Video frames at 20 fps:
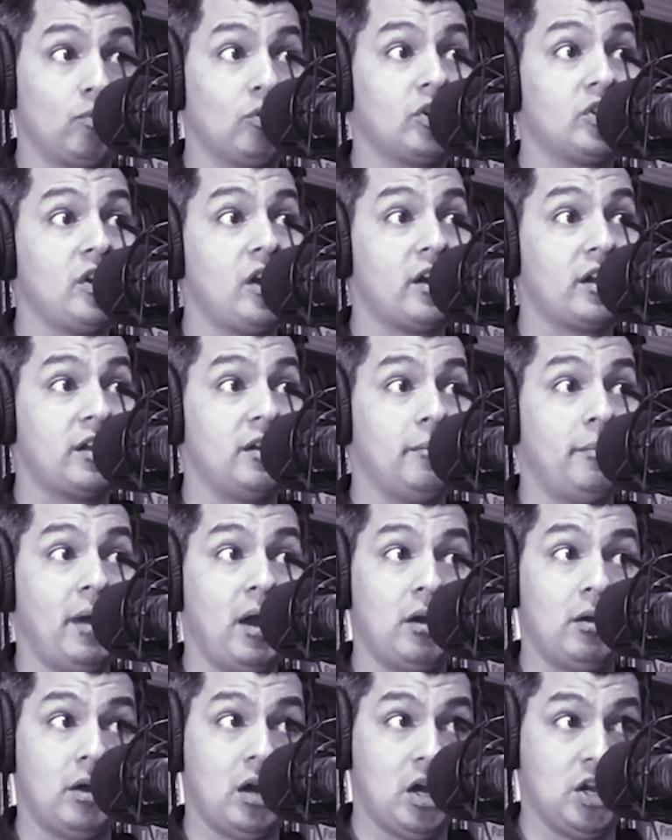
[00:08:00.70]
We're talking
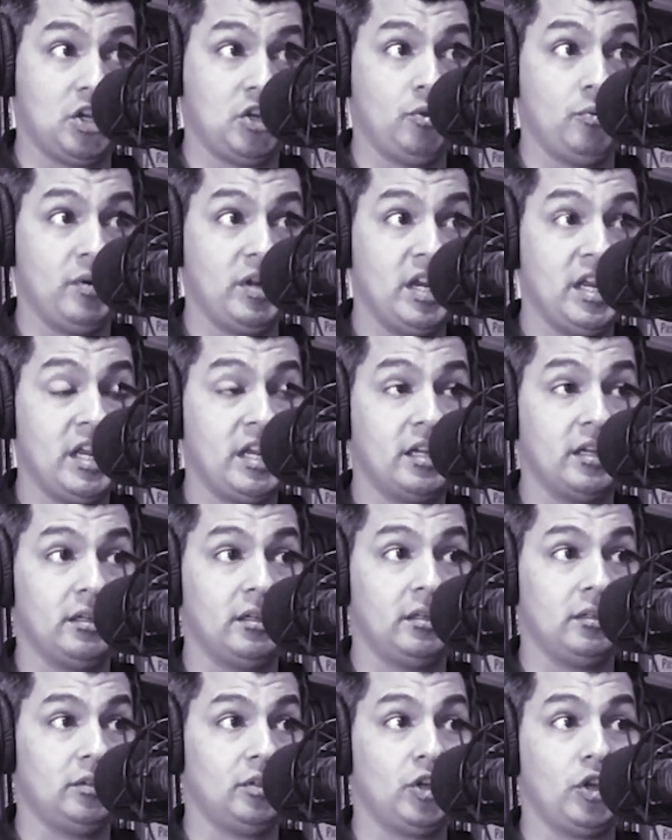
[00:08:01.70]
about a unique,
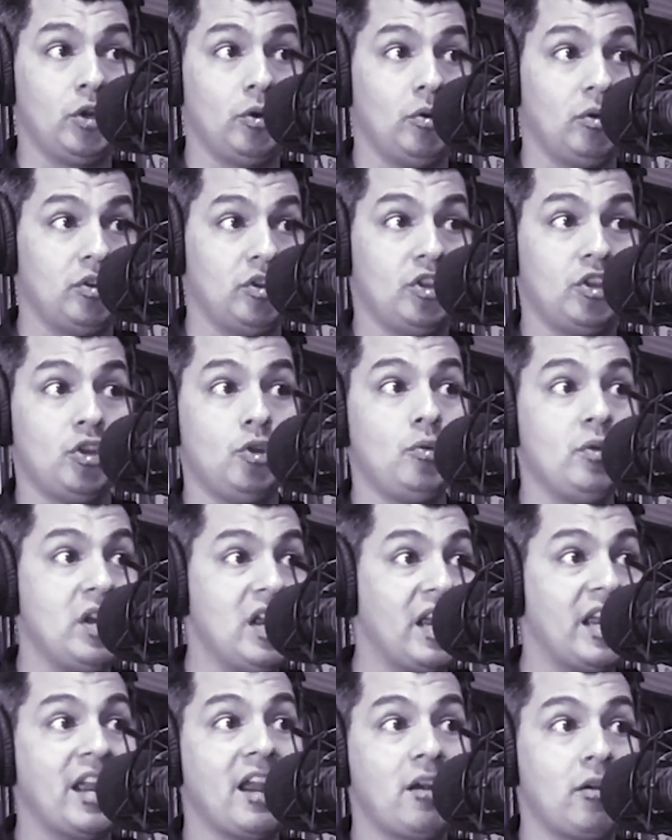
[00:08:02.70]
the
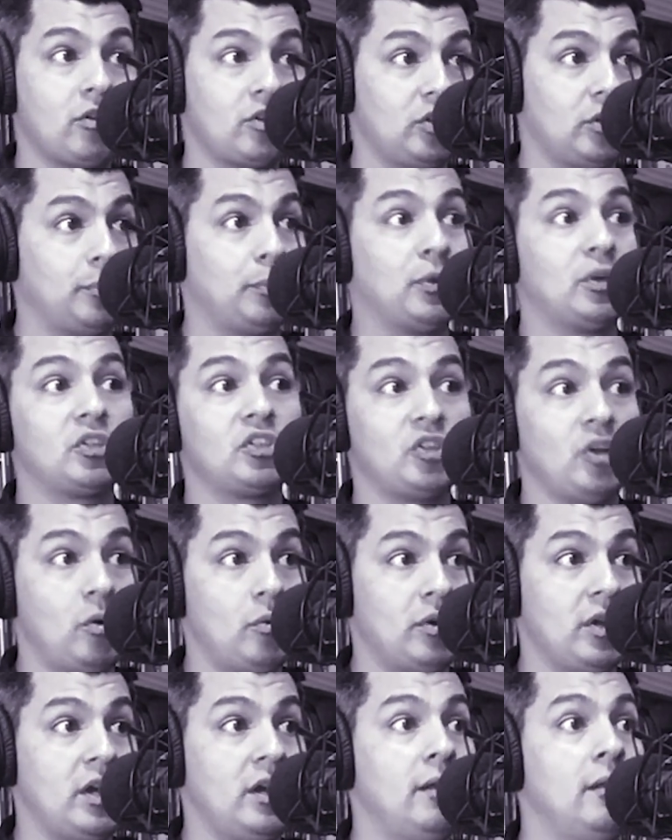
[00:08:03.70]
unique character
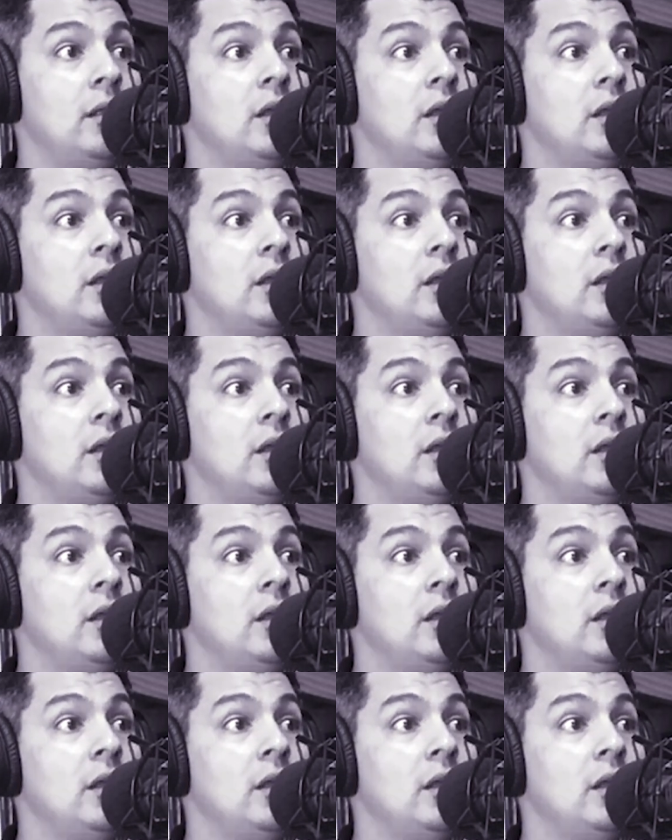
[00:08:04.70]
persona.